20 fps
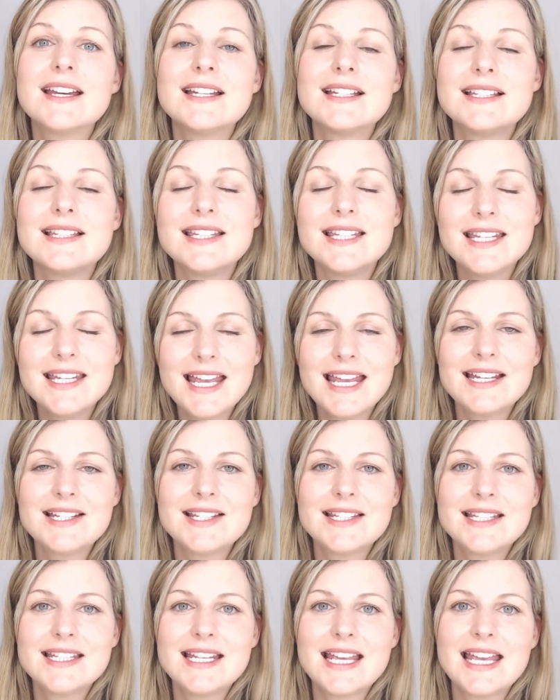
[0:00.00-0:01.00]

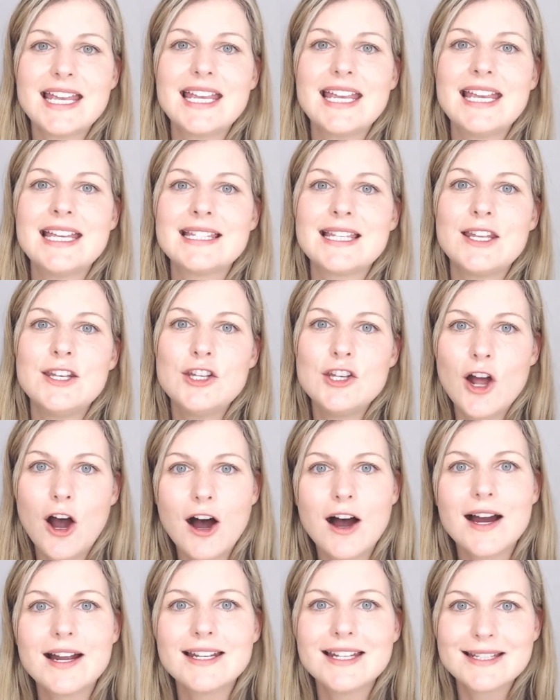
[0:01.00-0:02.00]
THCA is a
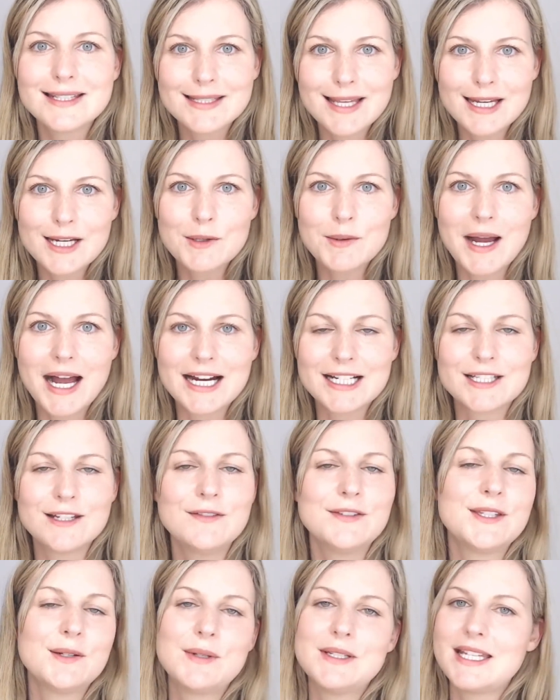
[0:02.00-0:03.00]
non
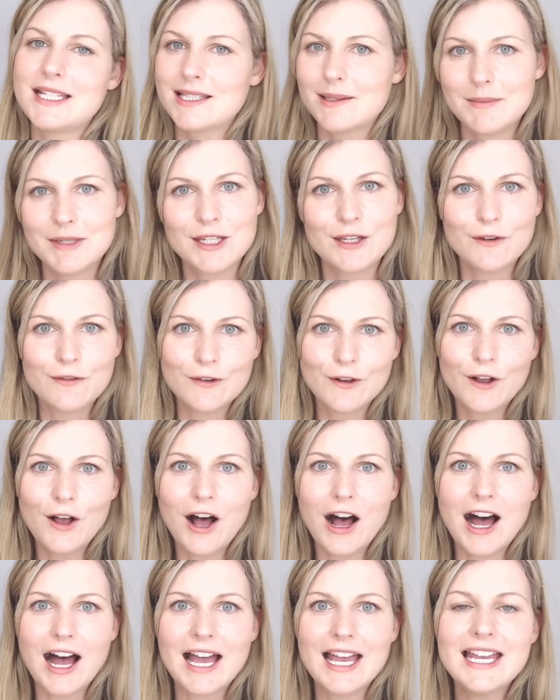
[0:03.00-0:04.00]
psychoactive, so it doesn't make you feel
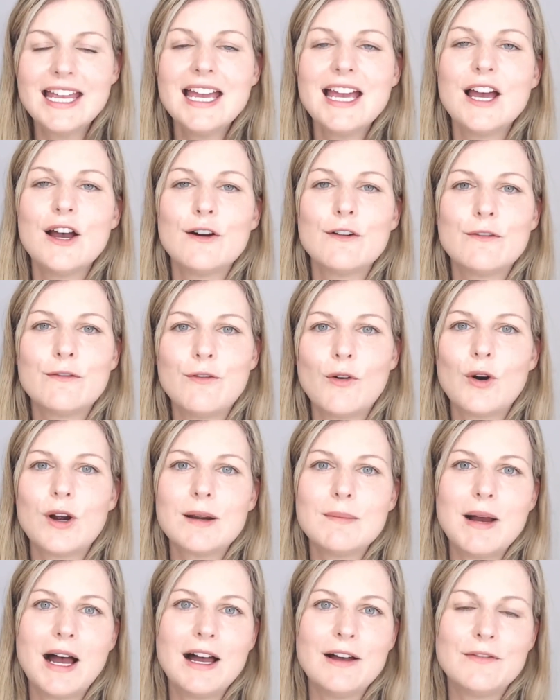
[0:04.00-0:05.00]
high,
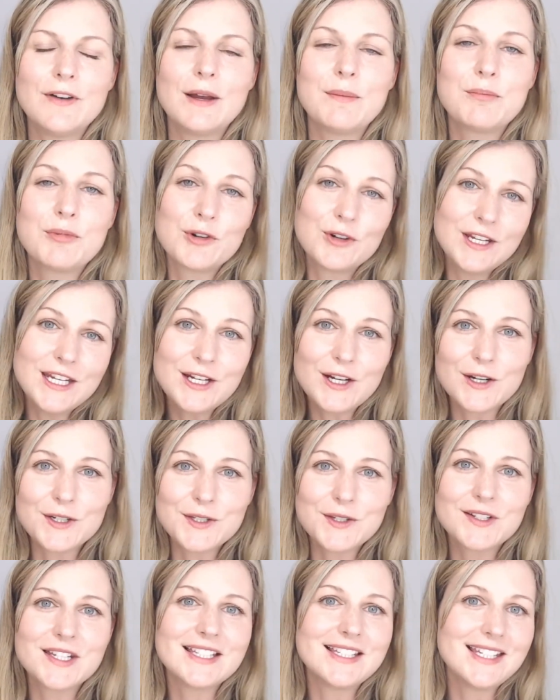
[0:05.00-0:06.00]
form of a
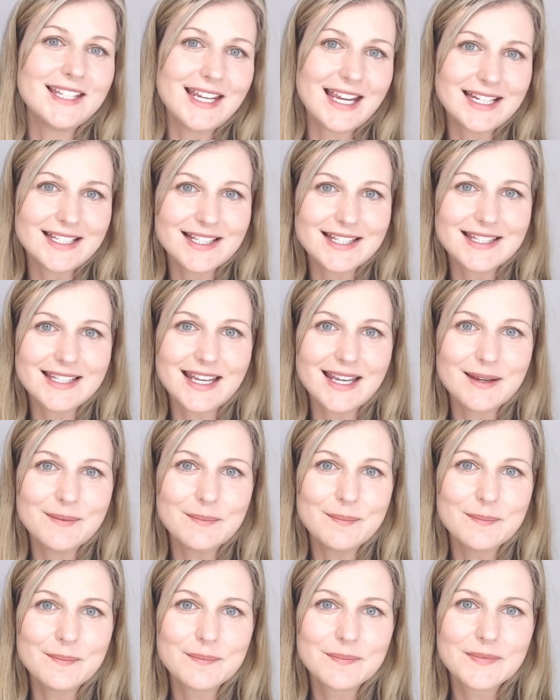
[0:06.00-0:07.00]
precursor to THC.
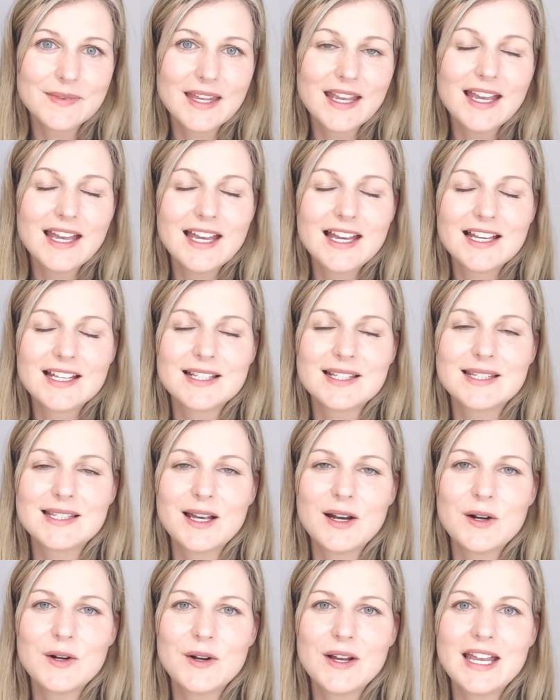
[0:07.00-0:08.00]

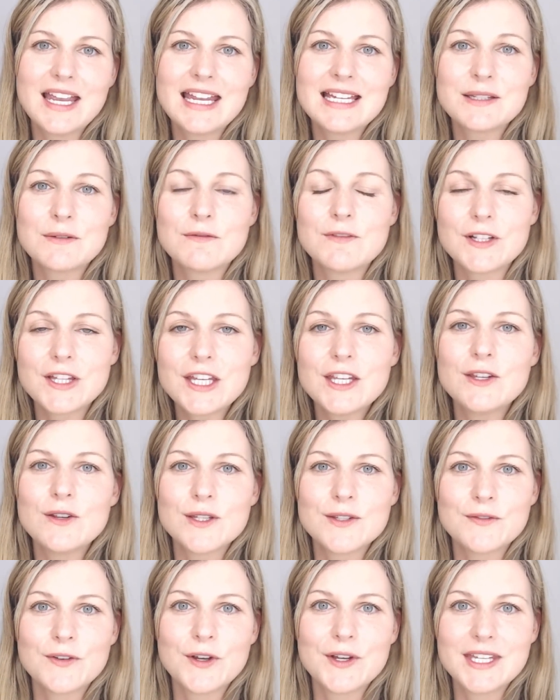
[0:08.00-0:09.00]
So it's really
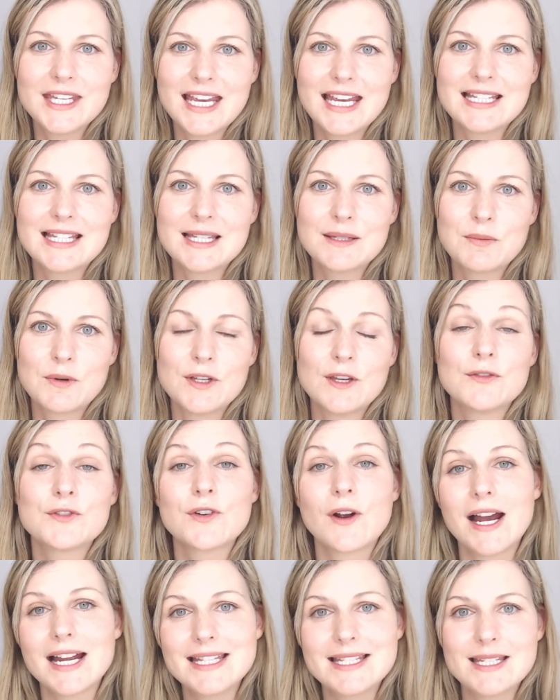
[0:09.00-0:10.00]
useful in cases where you've
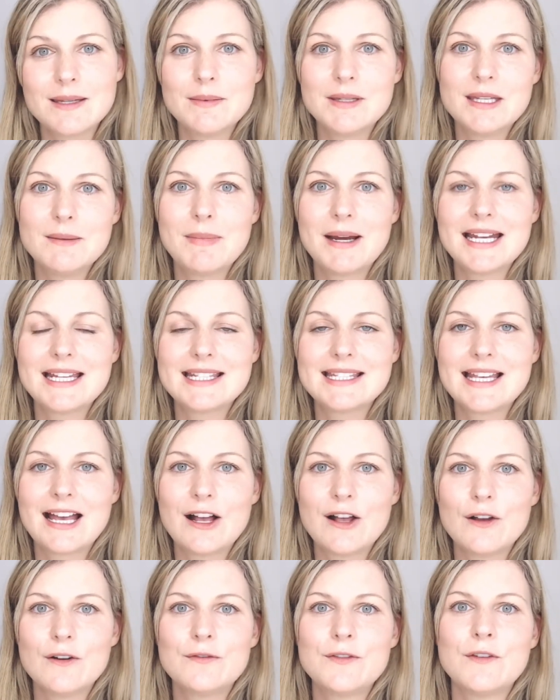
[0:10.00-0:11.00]
tried CBD by
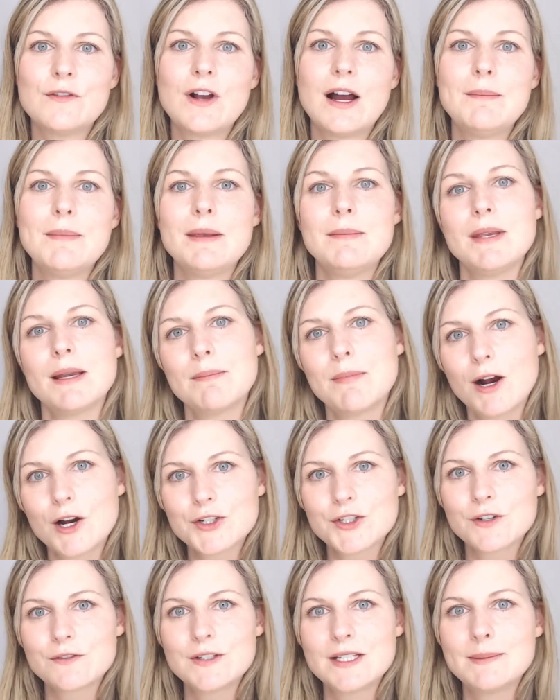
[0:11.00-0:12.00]
itself, you've got maybe a
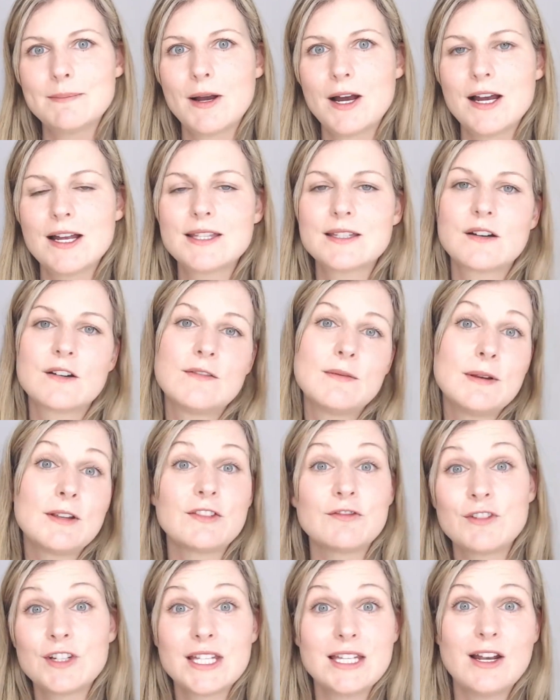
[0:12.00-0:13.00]
partial response or
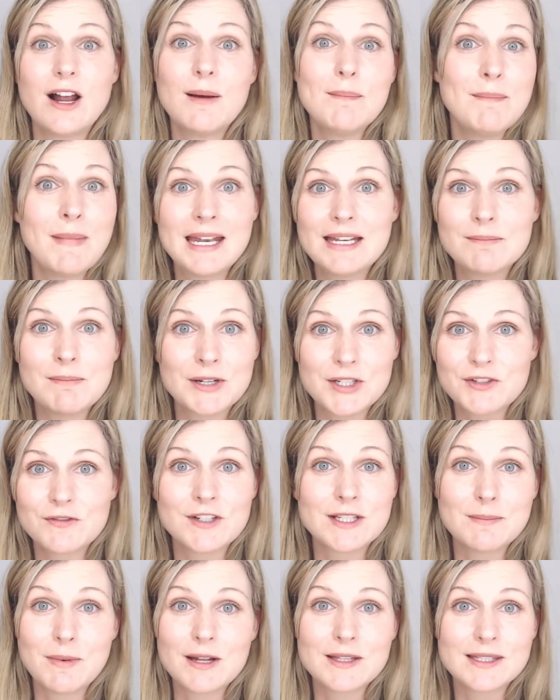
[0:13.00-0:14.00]
really not met much
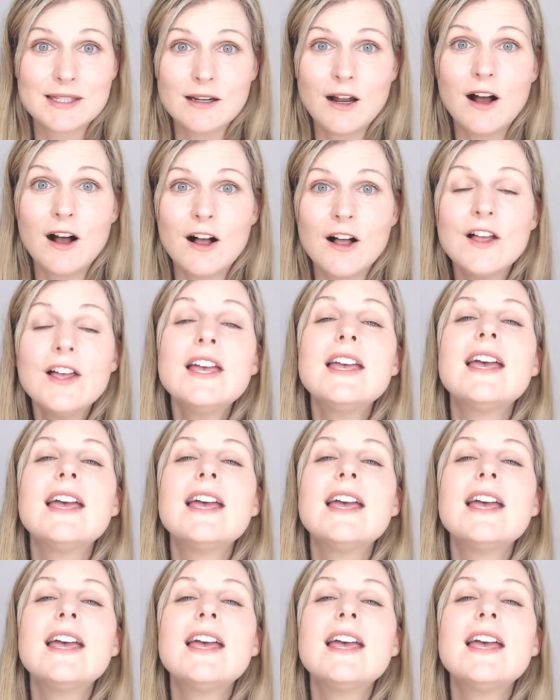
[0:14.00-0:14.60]
response at all,